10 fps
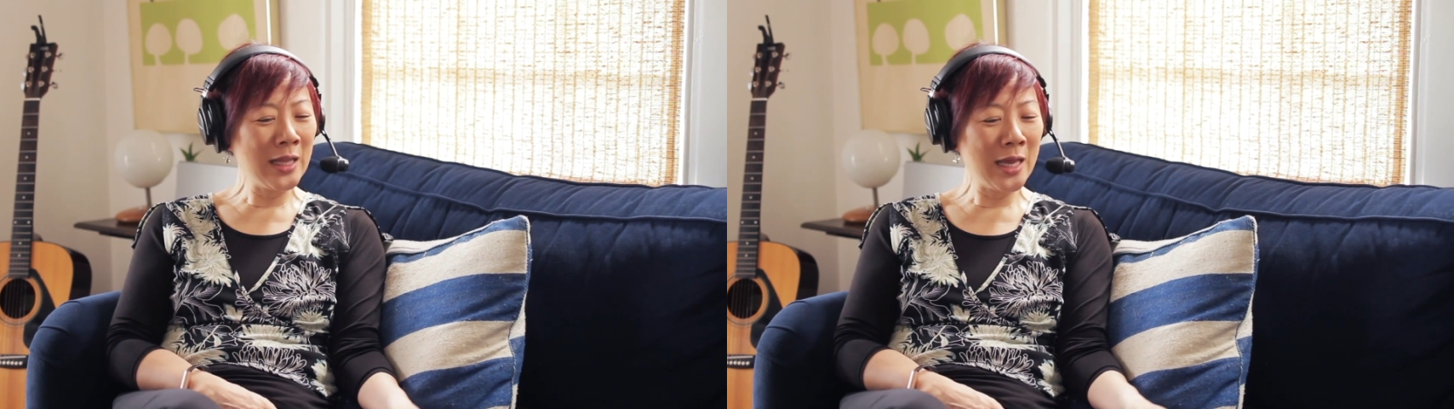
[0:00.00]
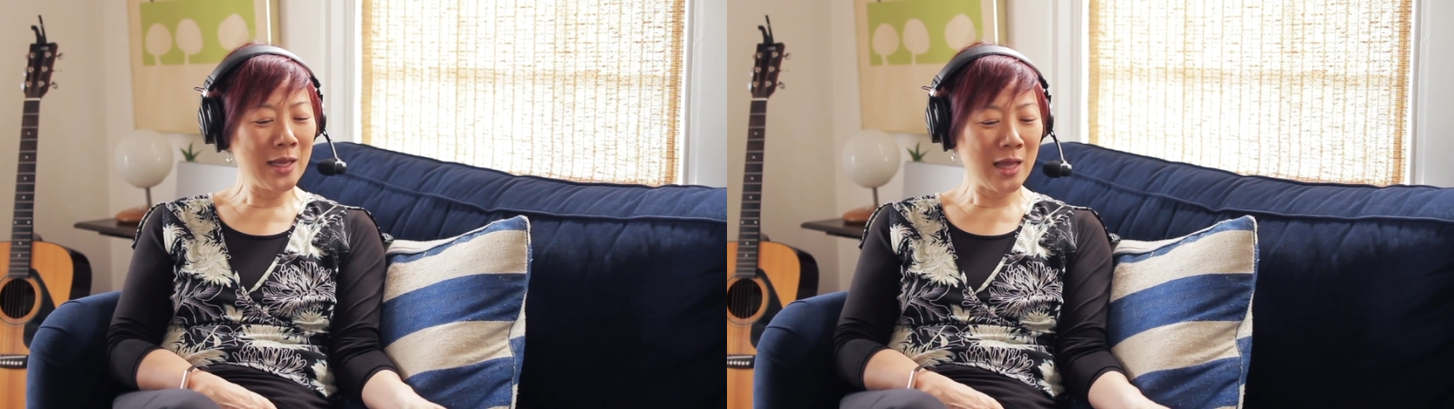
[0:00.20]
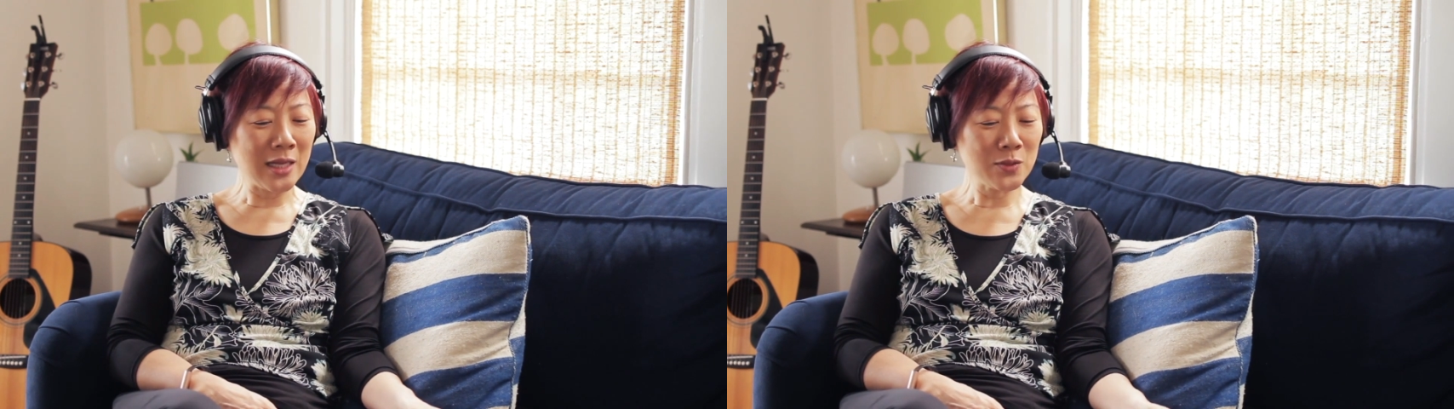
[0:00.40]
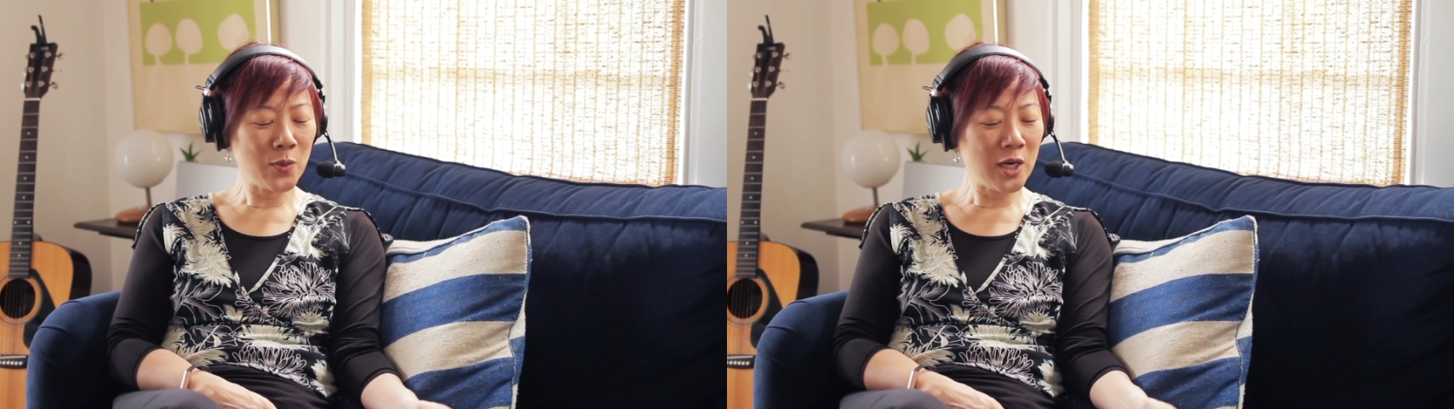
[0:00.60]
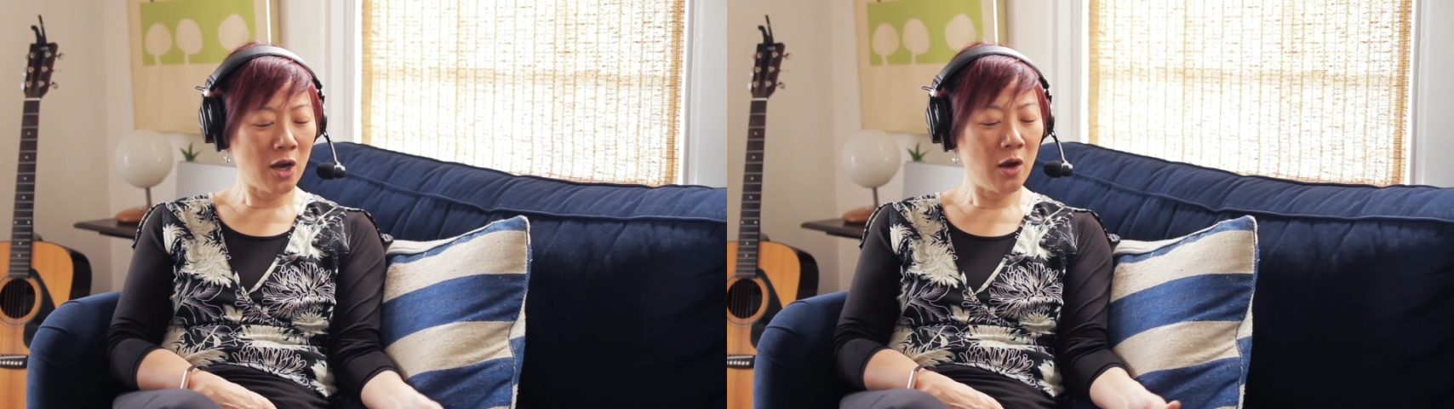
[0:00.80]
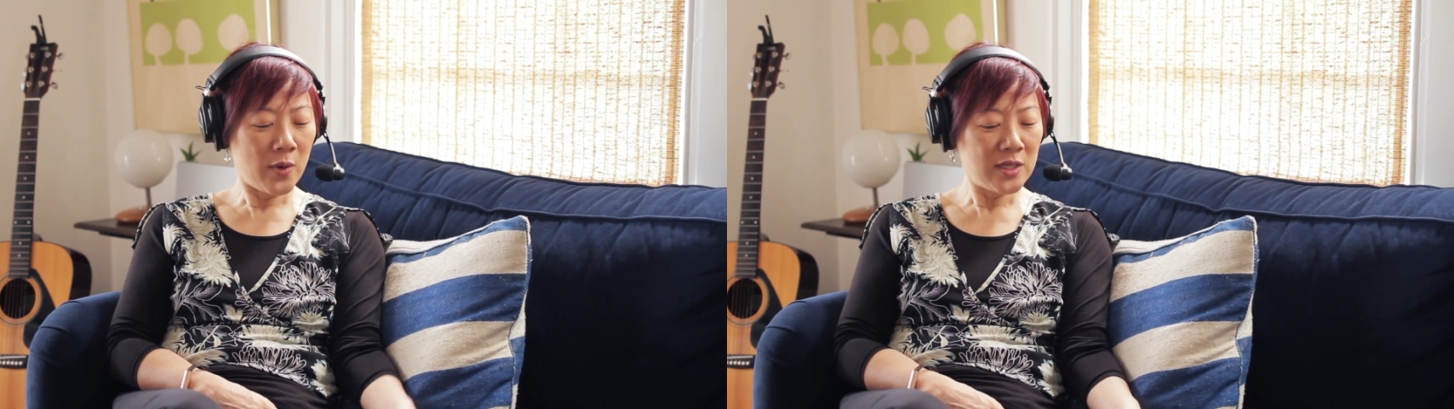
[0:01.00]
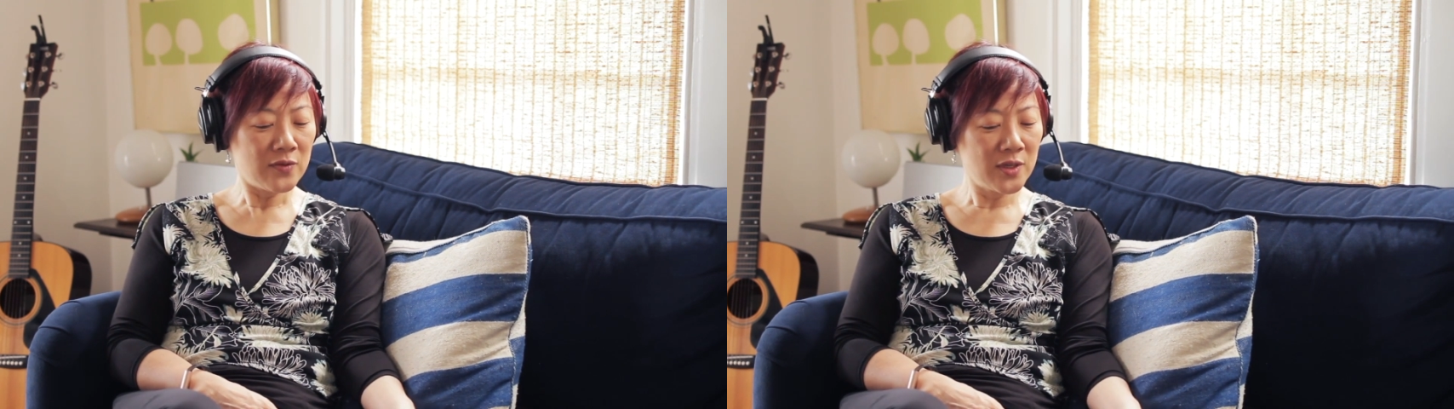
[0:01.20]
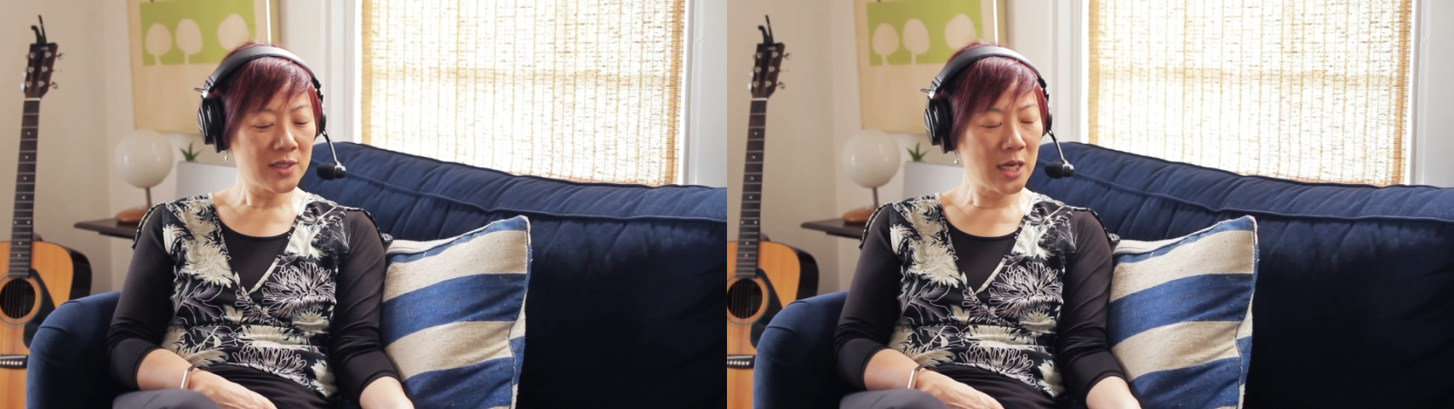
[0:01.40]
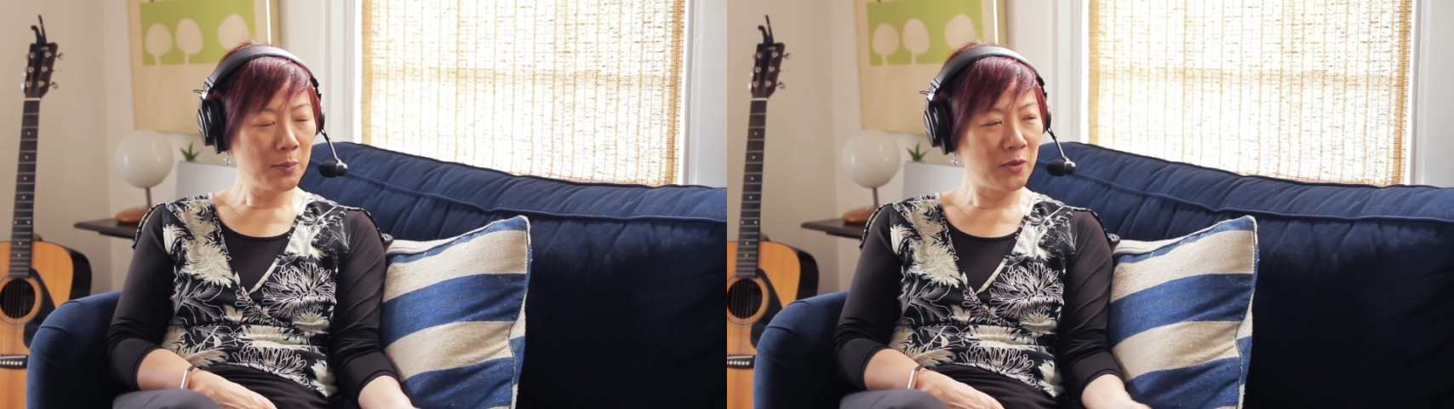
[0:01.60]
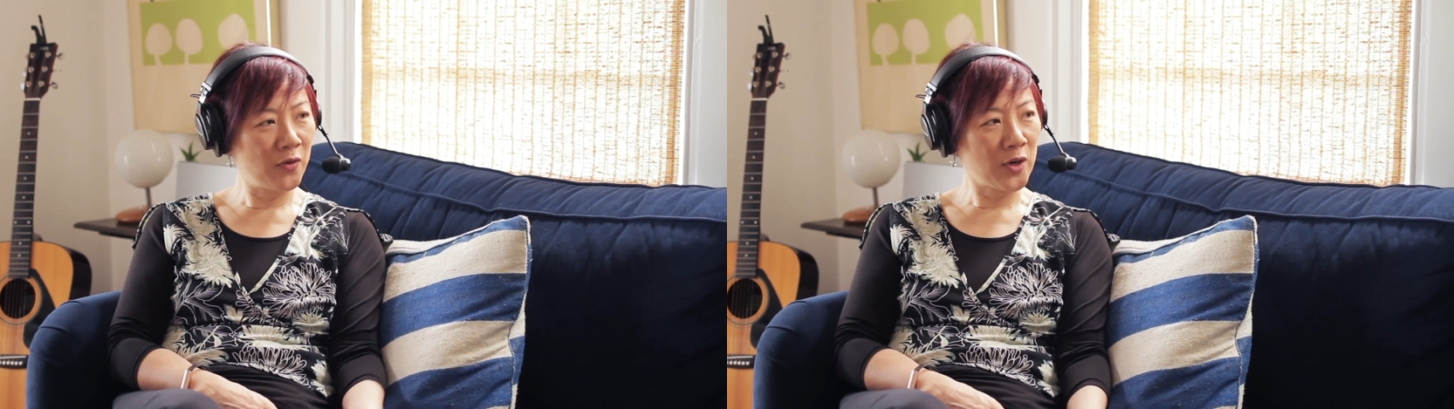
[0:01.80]
like that's what it always feels like
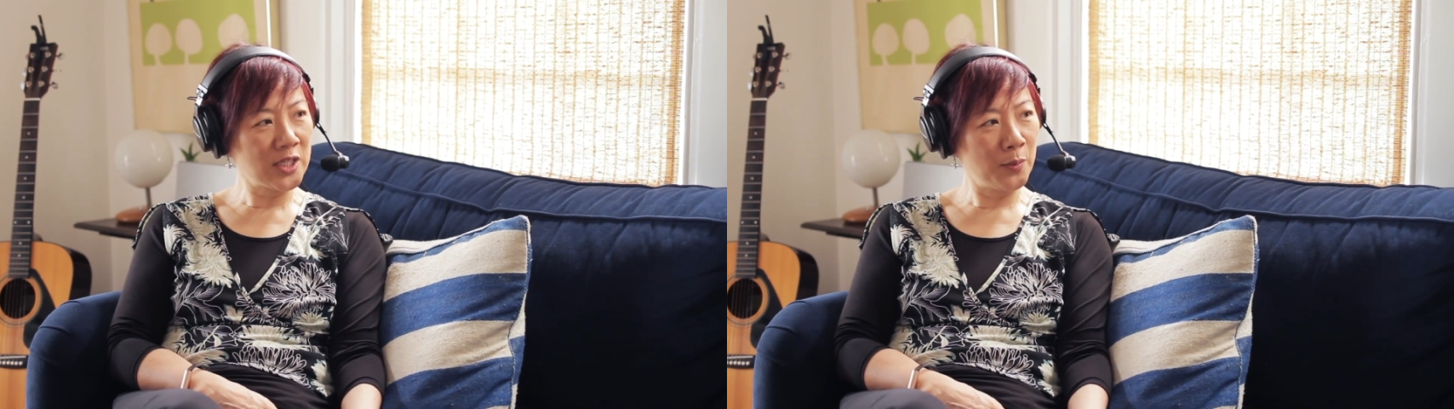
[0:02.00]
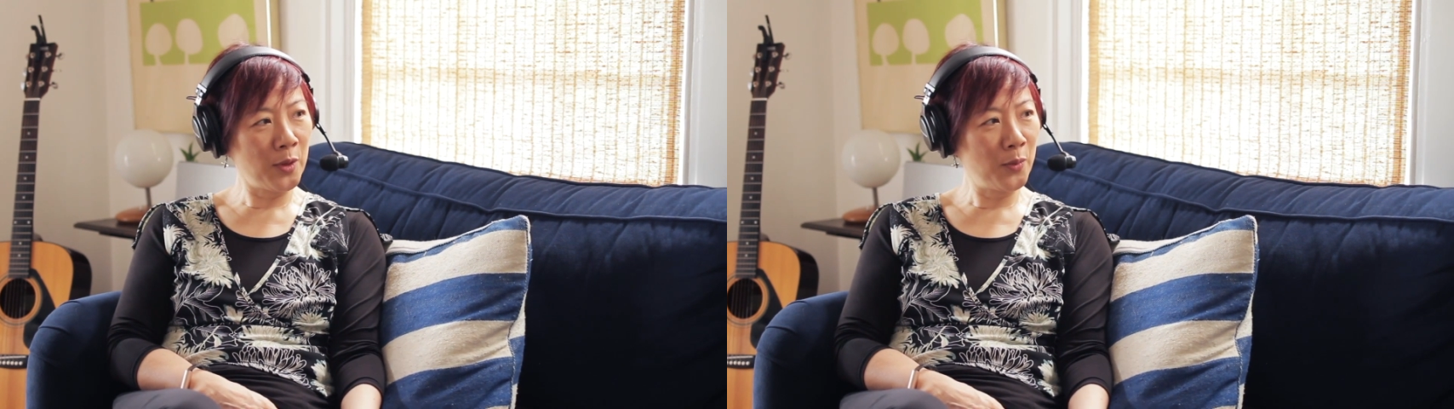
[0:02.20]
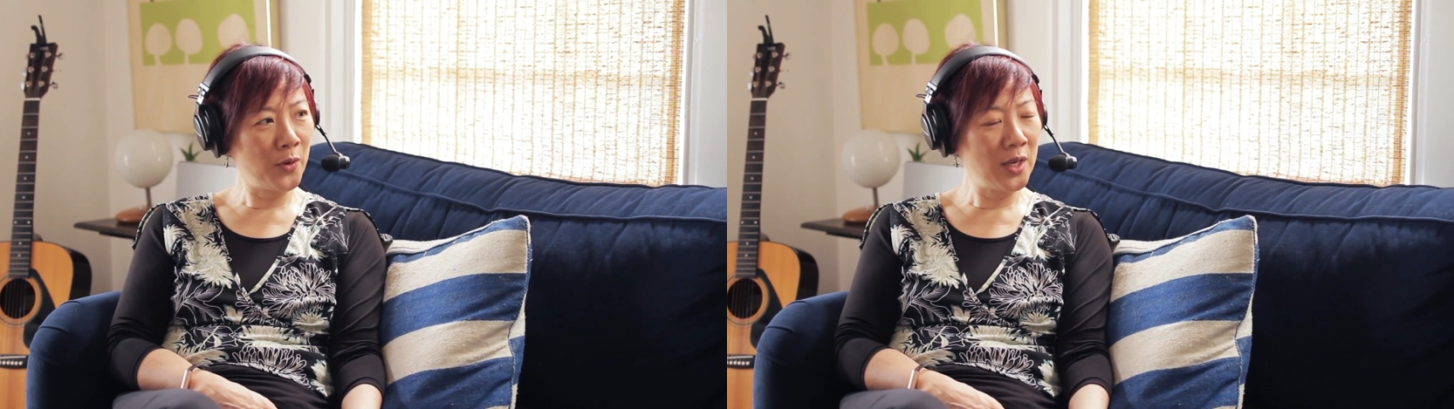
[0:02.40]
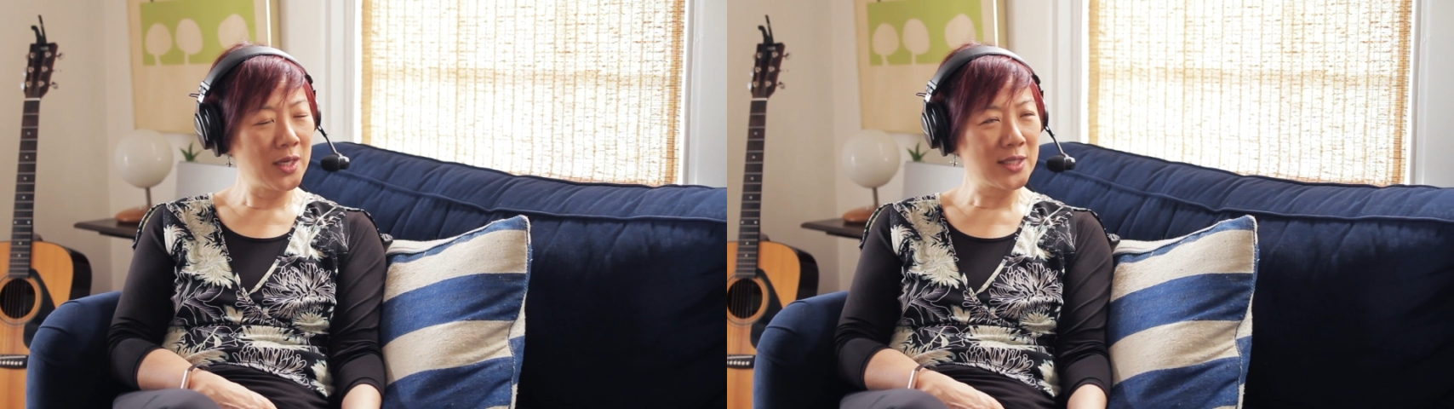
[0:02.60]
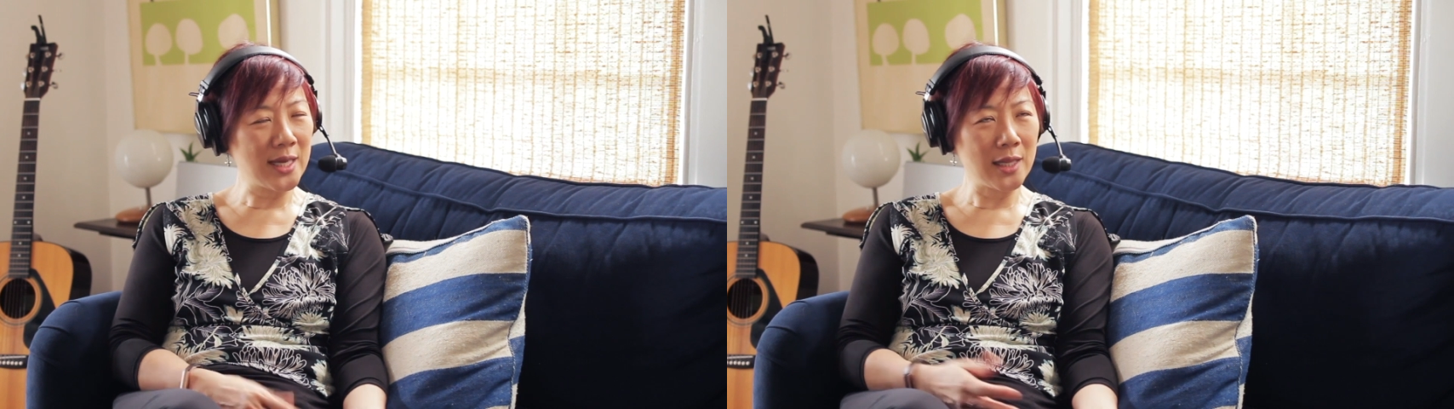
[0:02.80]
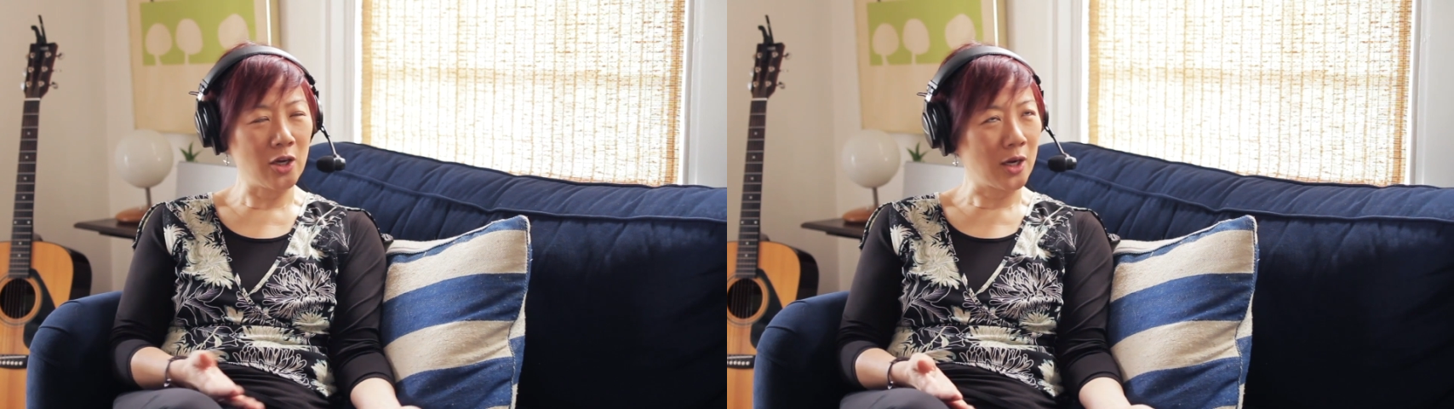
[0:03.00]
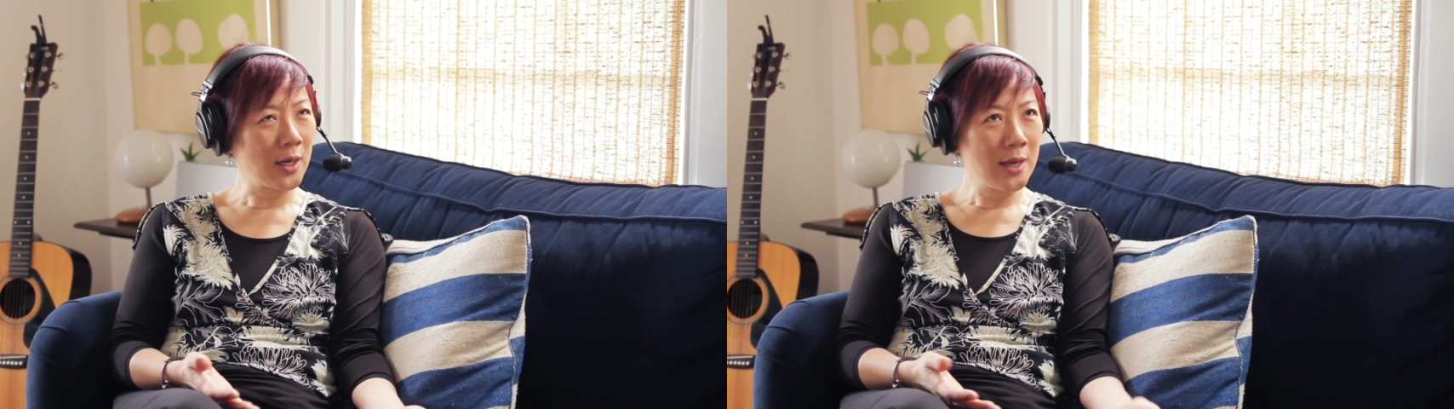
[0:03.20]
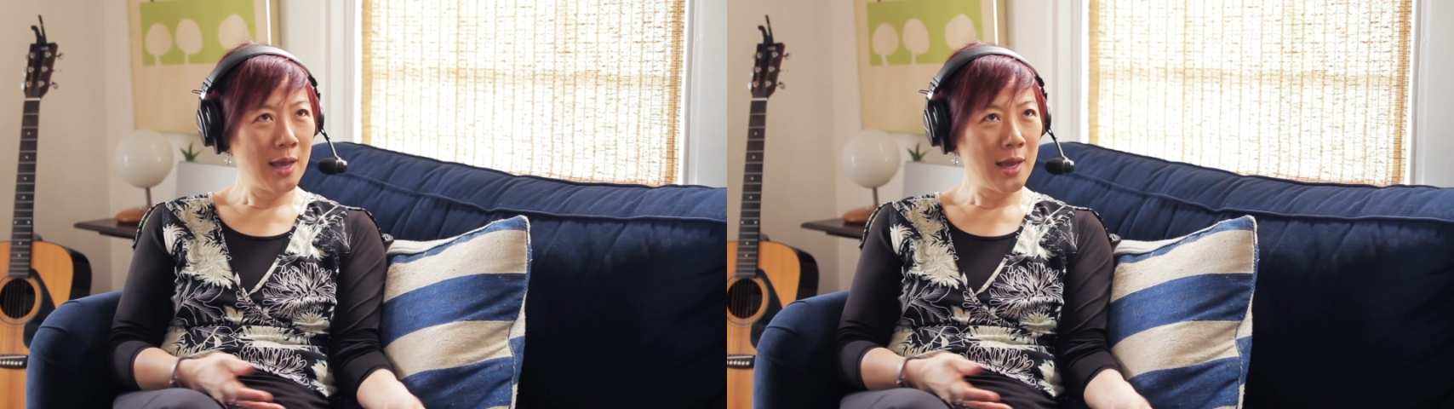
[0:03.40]
before tipping point, is that, look,